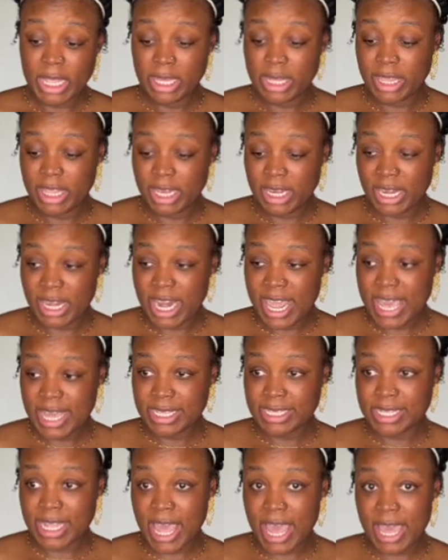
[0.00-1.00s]
The
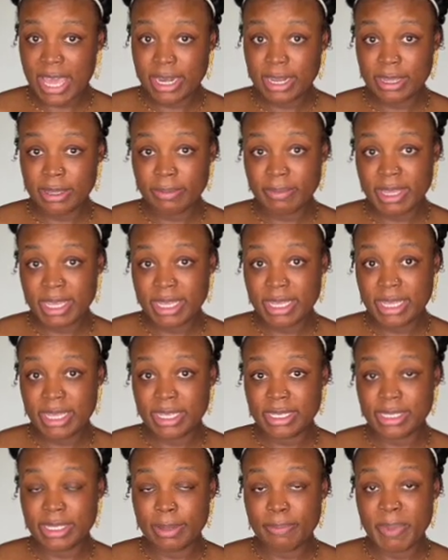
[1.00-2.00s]
next item
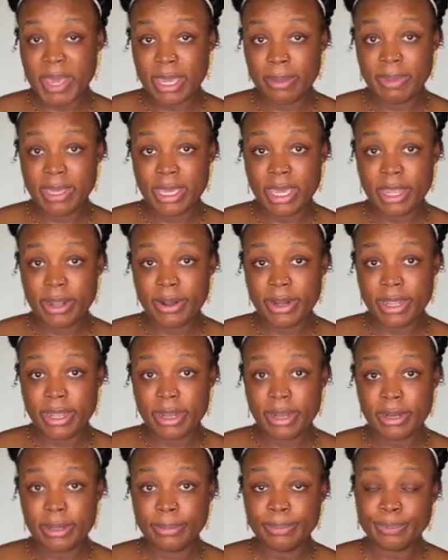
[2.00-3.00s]
is the baby
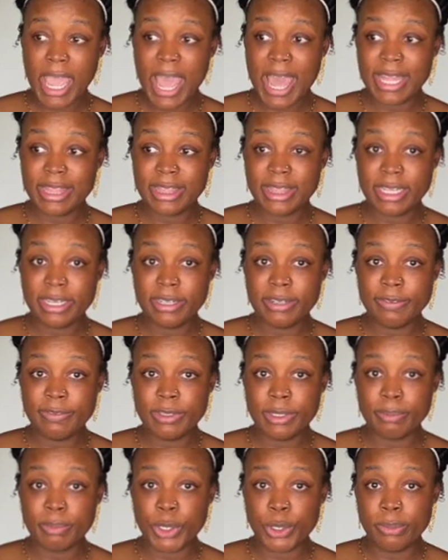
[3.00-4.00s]
carrier. I love
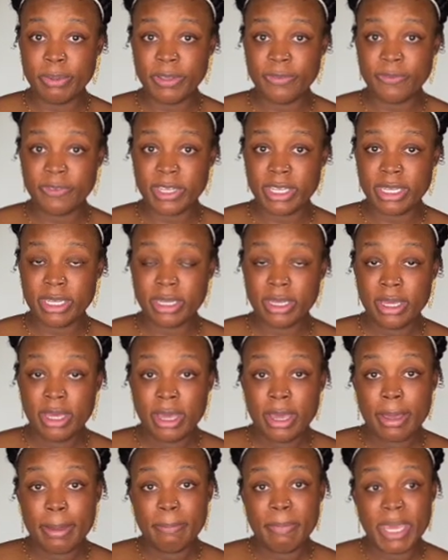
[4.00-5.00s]
the Moby Fit
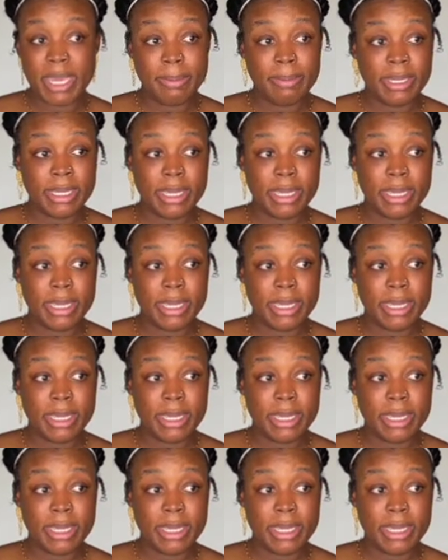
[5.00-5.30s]
baby